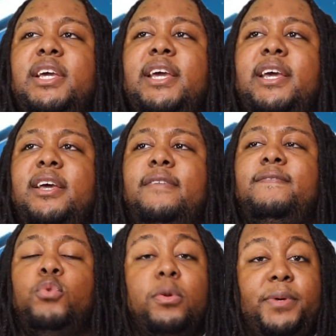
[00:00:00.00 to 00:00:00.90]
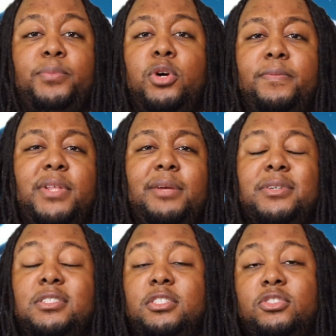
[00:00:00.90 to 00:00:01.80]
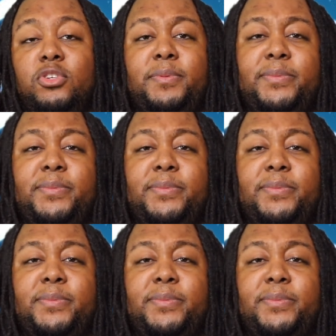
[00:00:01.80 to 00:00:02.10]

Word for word: and 4 people are playing because there's 3